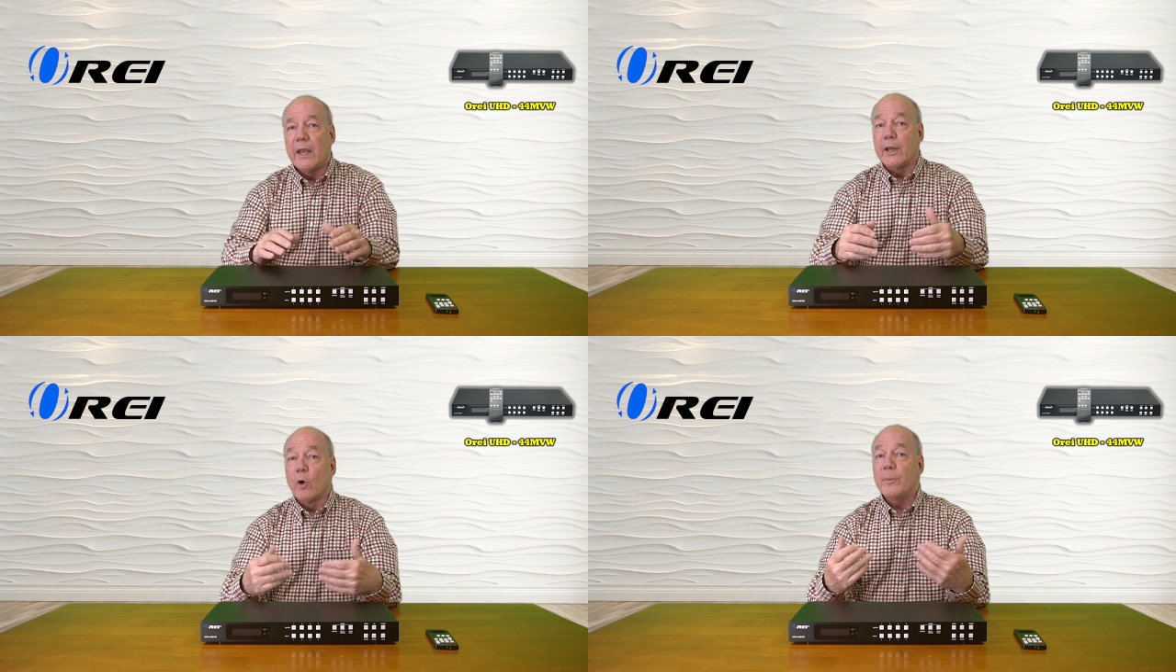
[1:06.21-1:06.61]

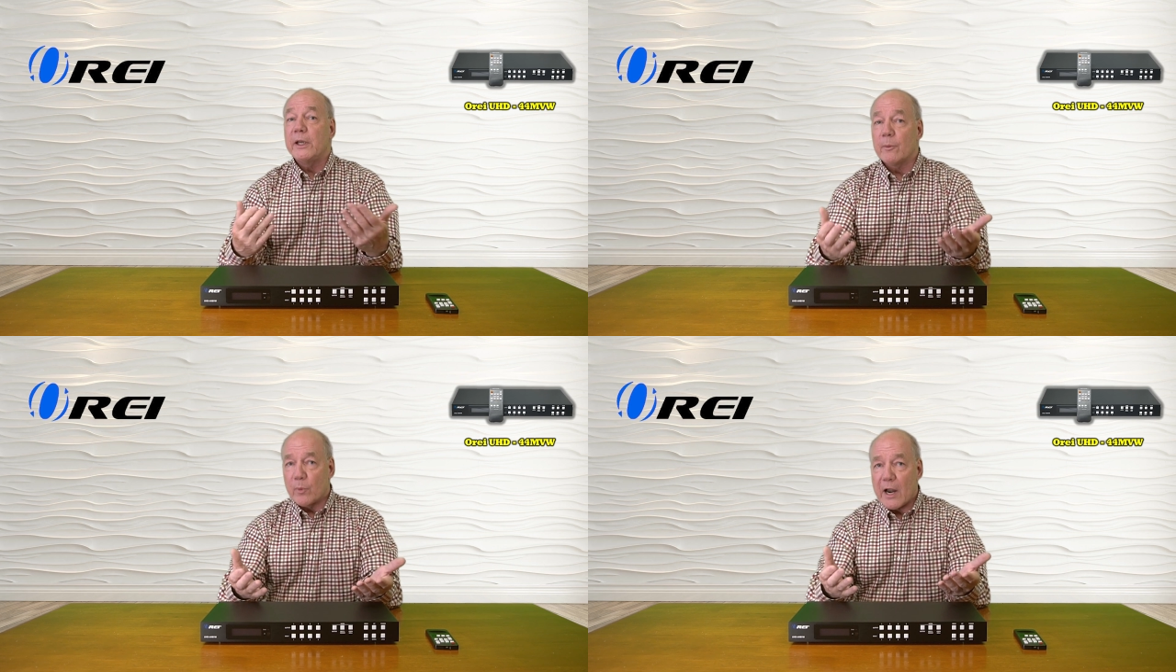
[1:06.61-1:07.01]
and
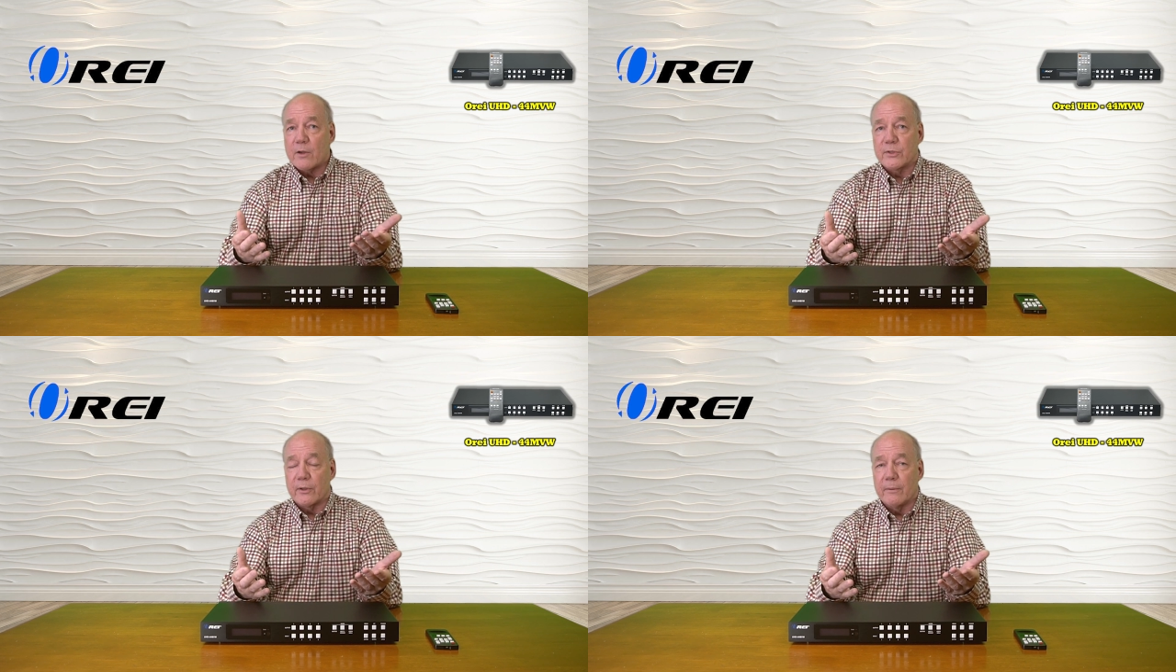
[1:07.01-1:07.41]
opening a
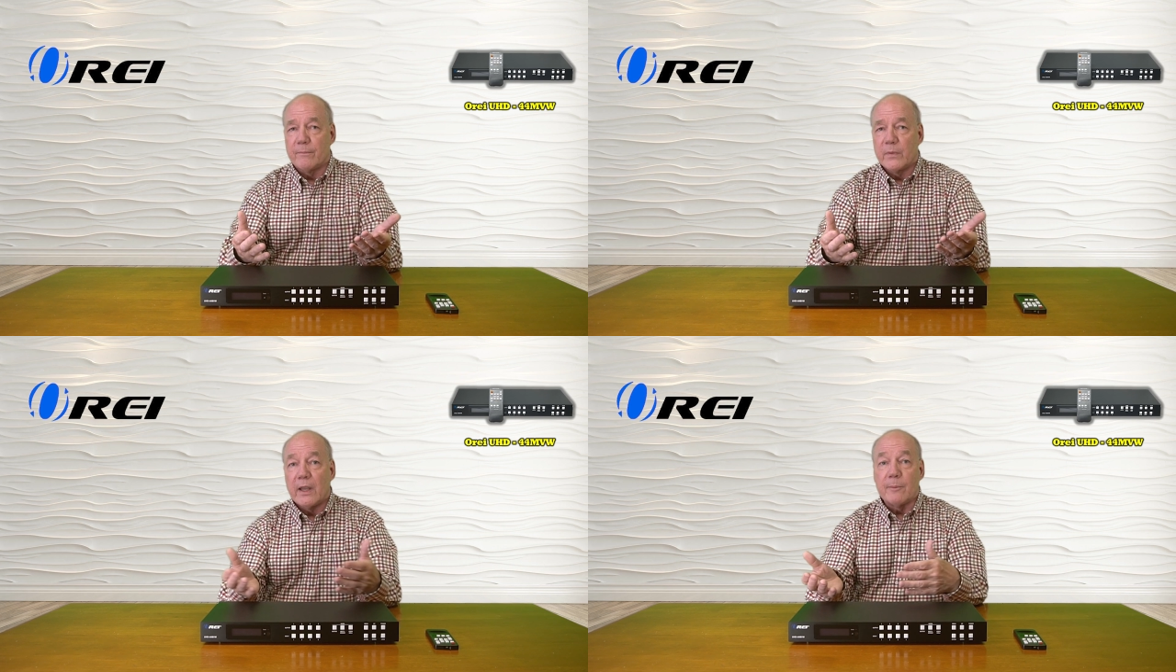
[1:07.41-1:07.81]
browser
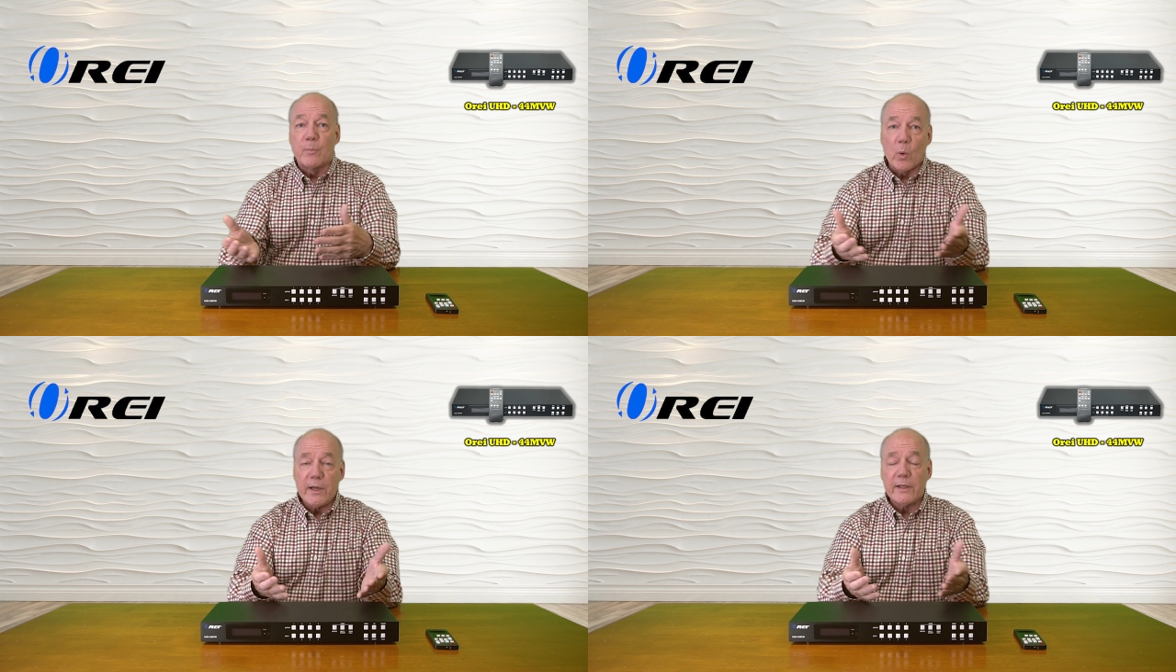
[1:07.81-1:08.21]
and
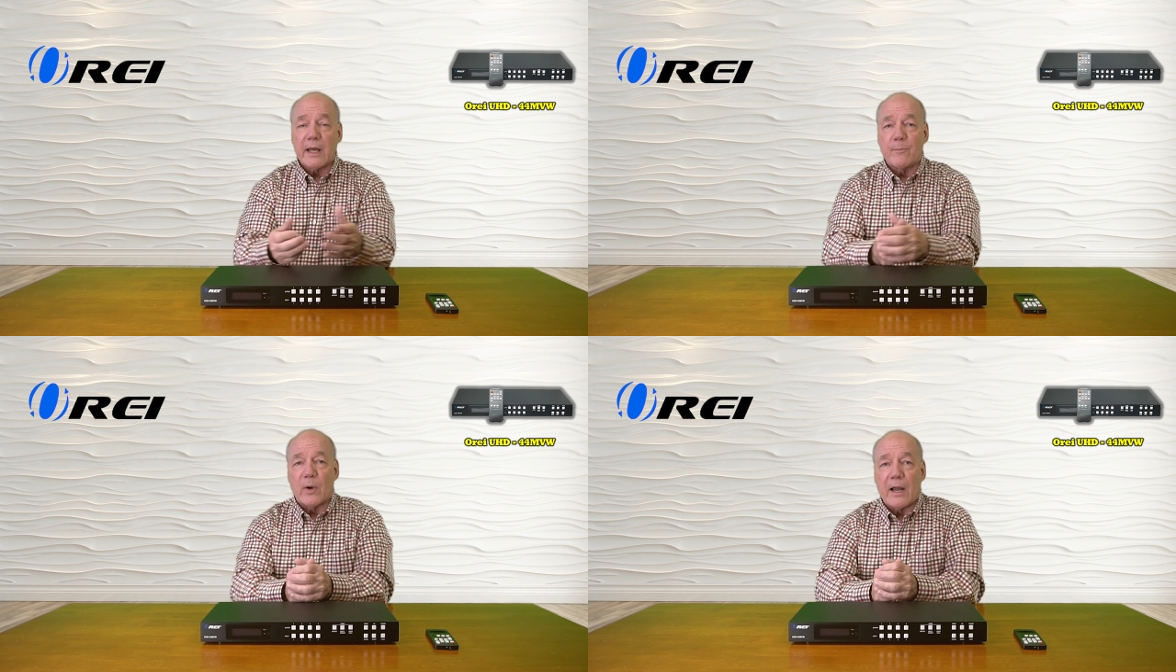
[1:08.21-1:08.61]
pointing
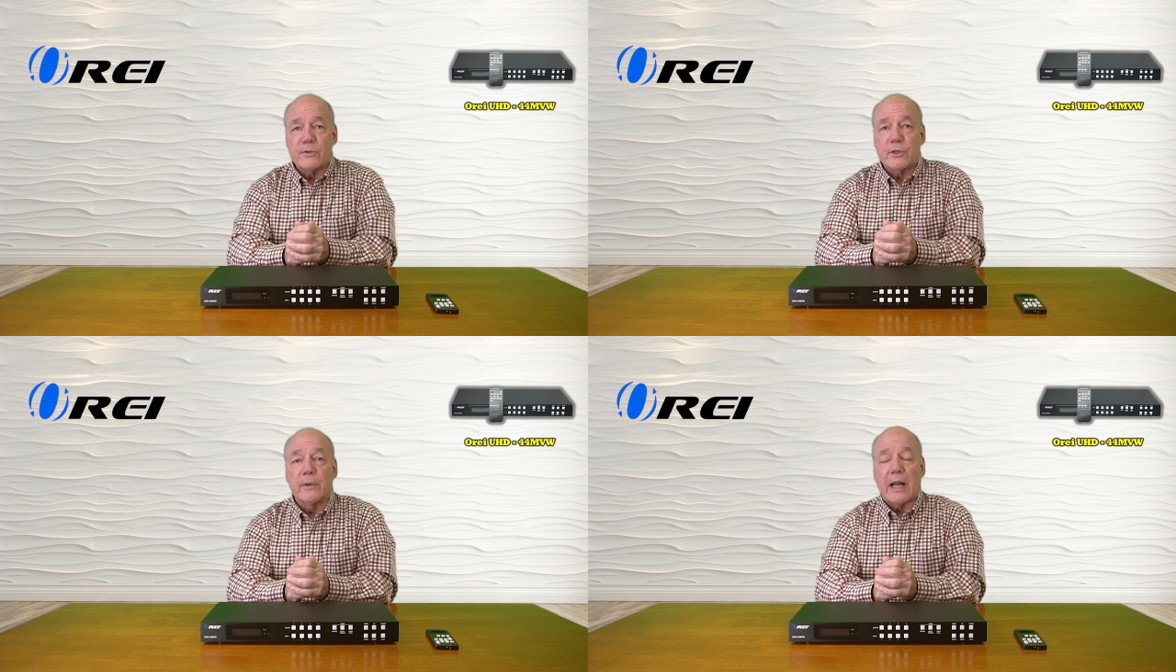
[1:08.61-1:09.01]
that
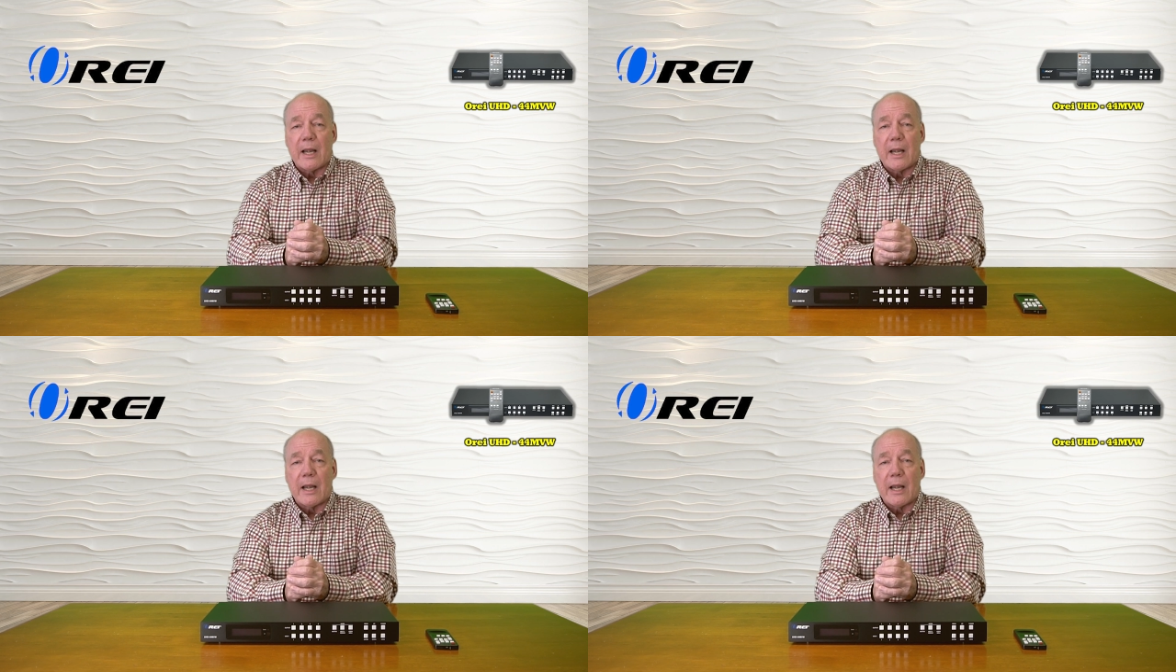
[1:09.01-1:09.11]
browser at